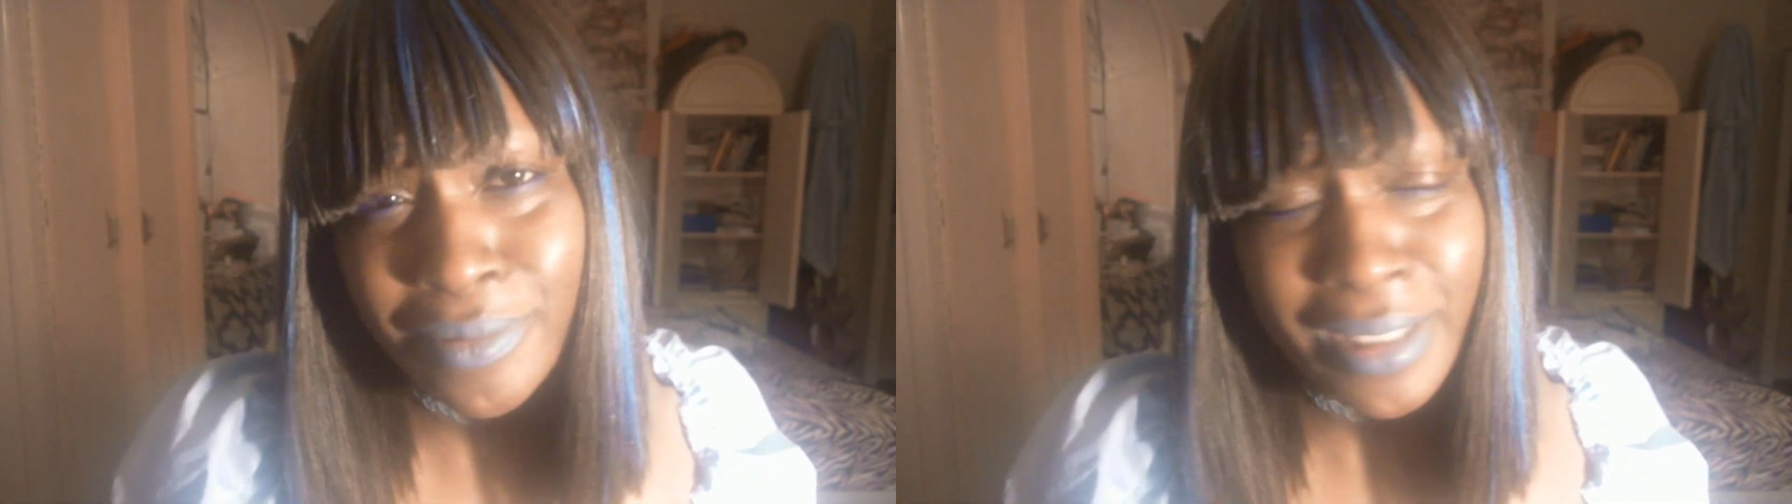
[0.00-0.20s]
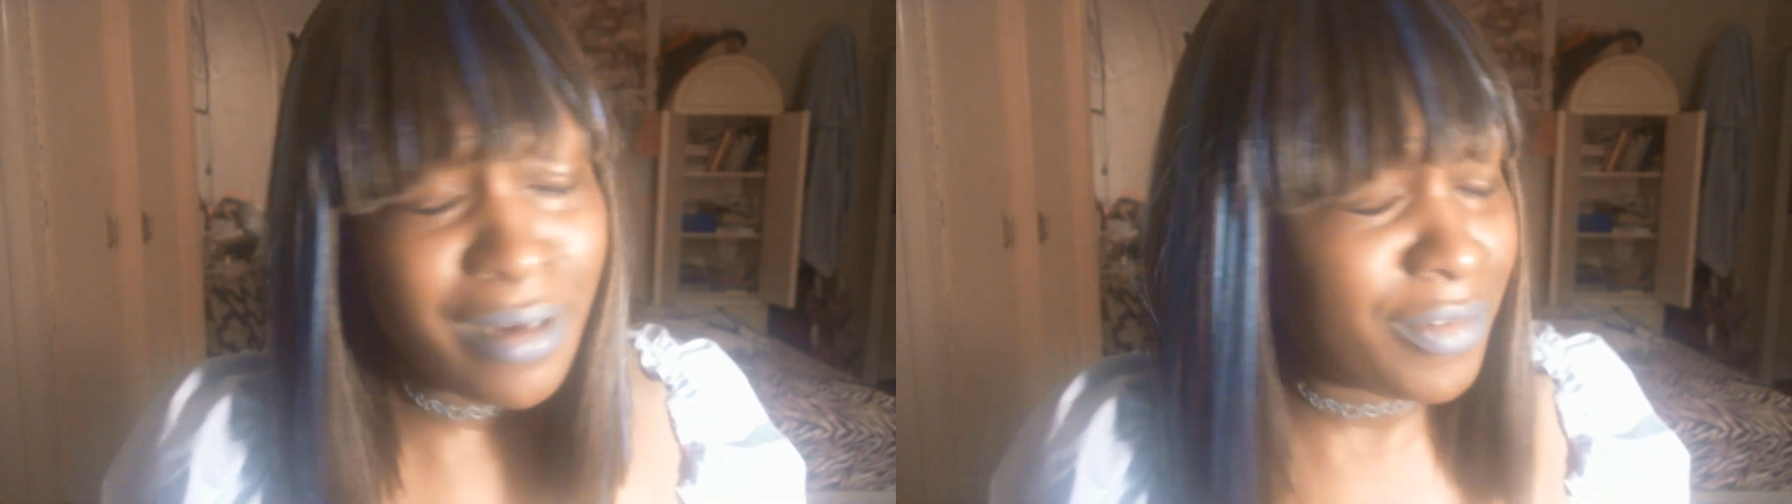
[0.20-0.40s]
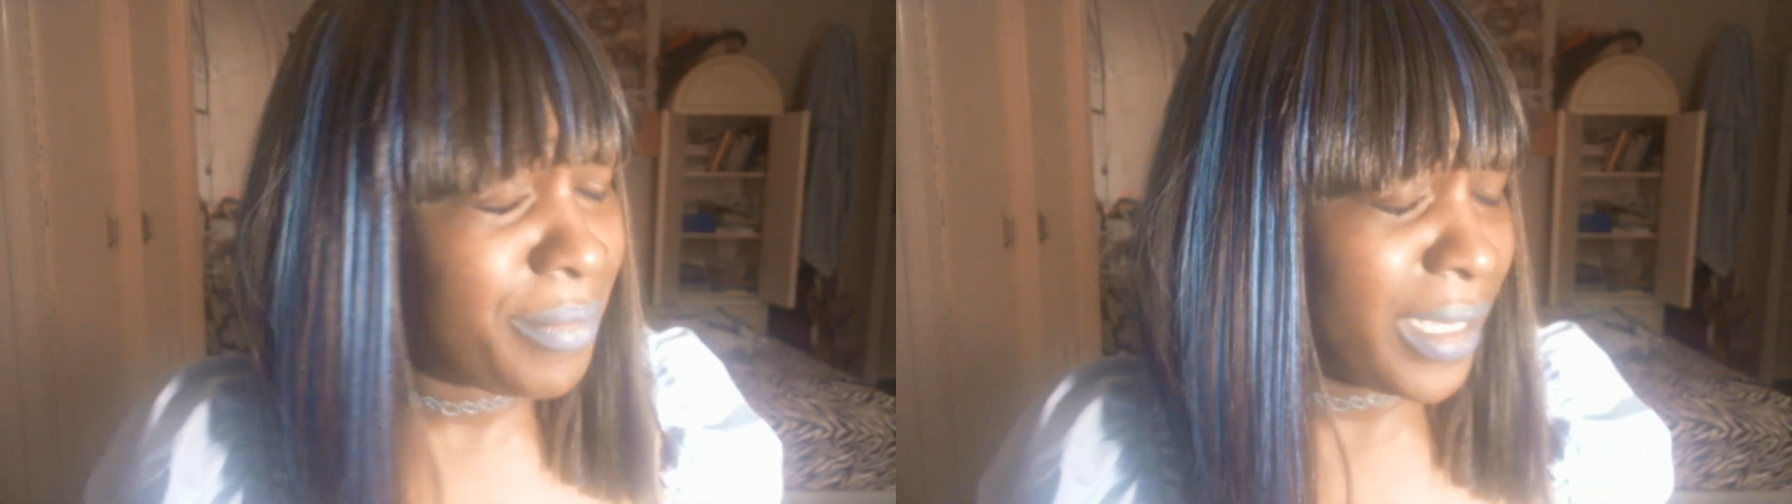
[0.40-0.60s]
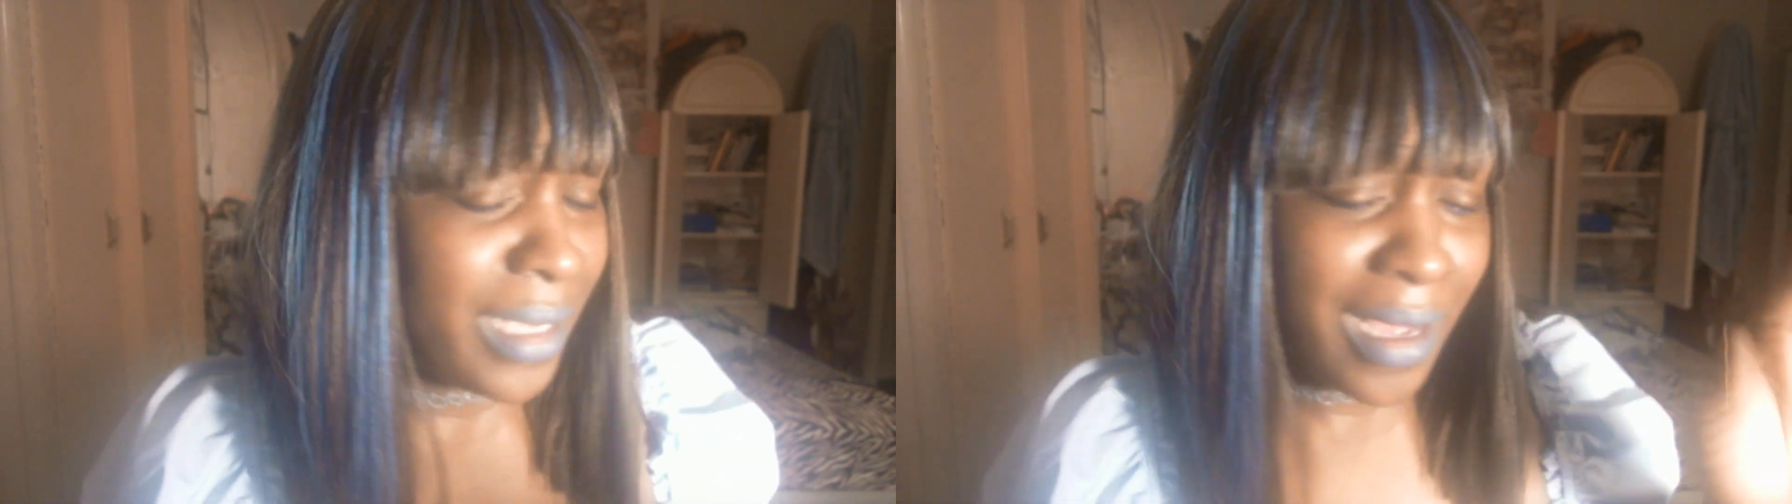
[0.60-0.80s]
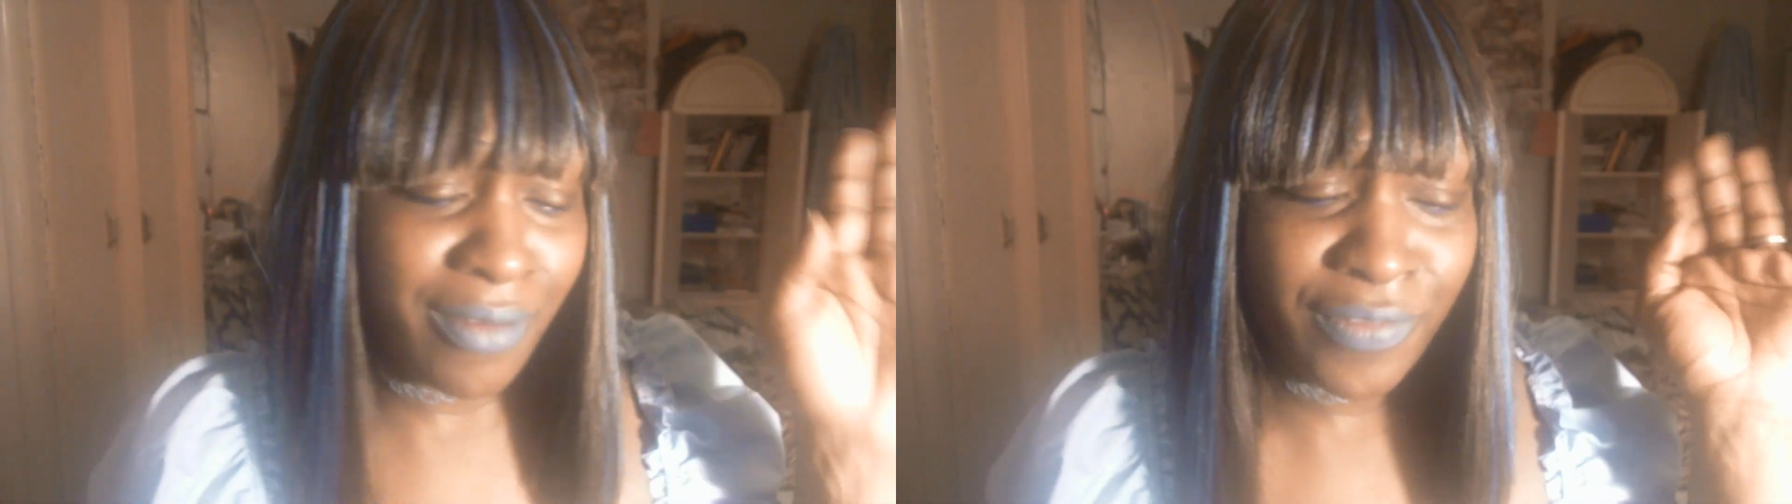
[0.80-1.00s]
Whatever make
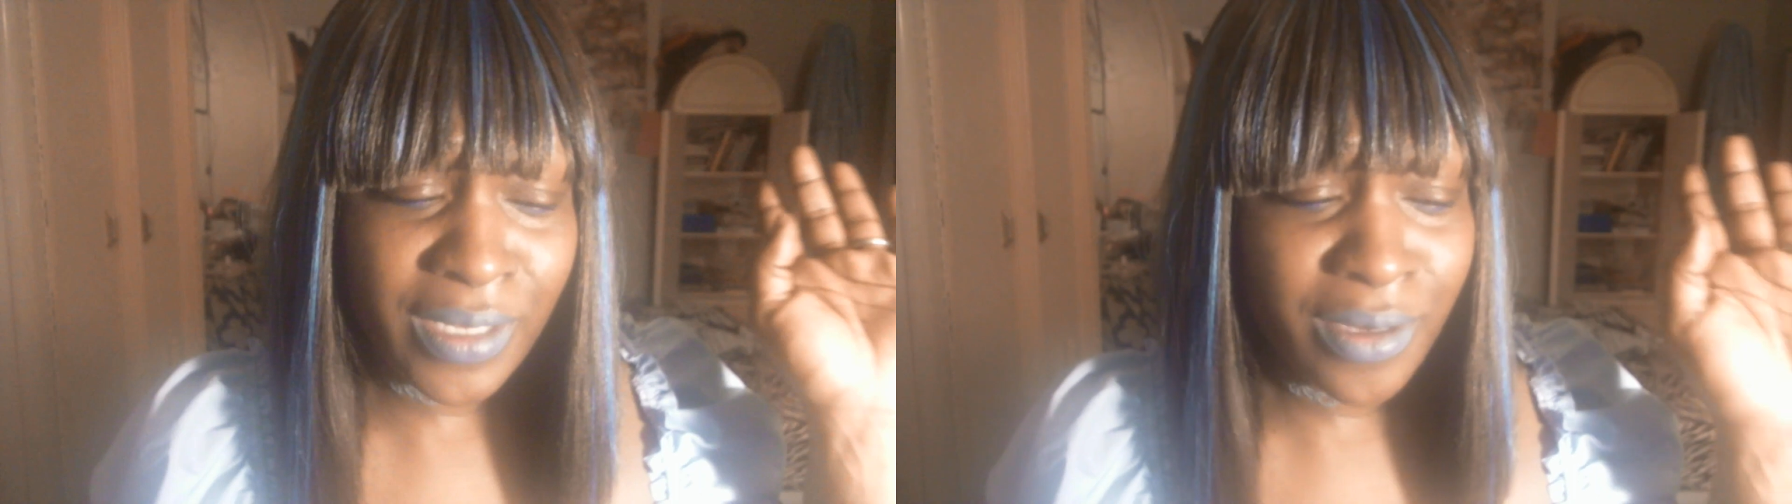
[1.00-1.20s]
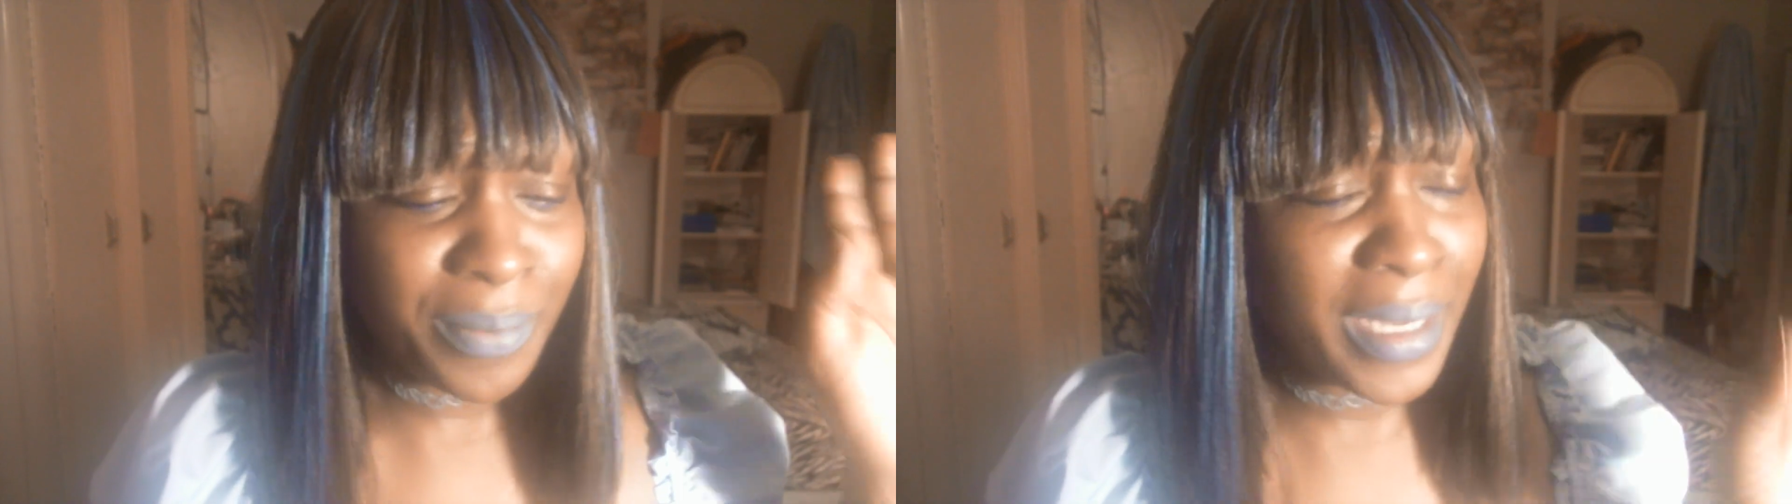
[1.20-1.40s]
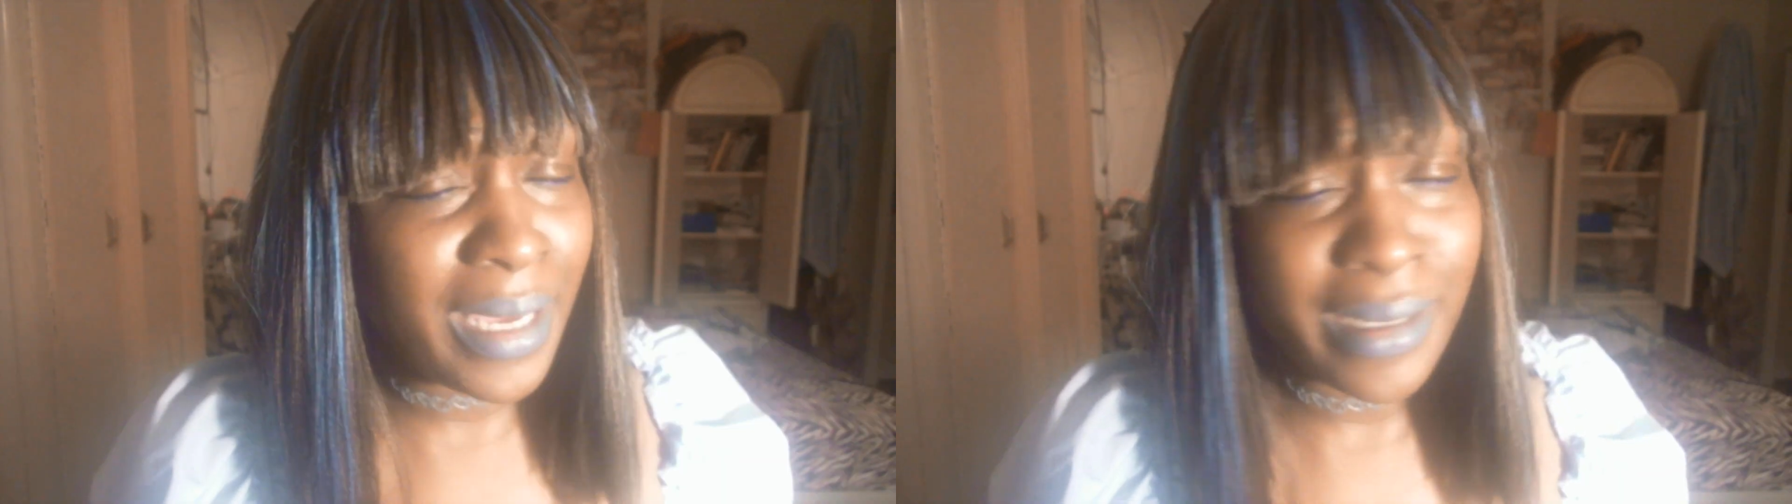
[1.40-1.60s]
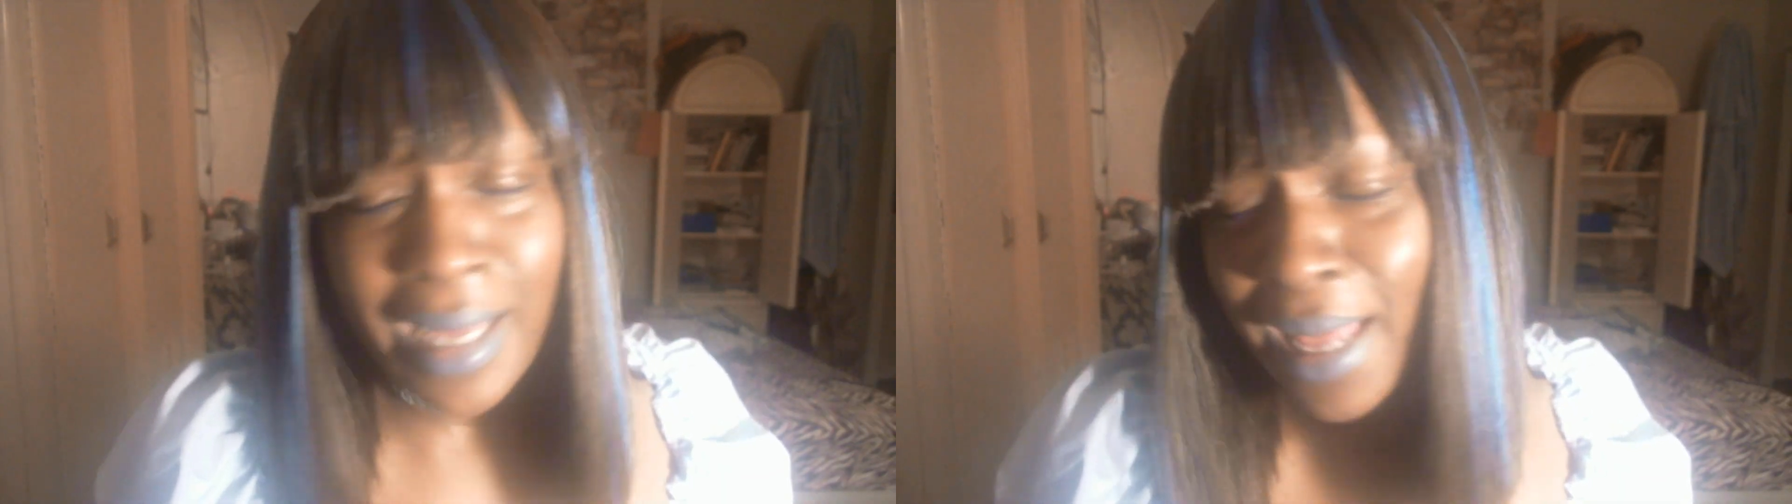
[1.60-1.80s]
y'all feel better.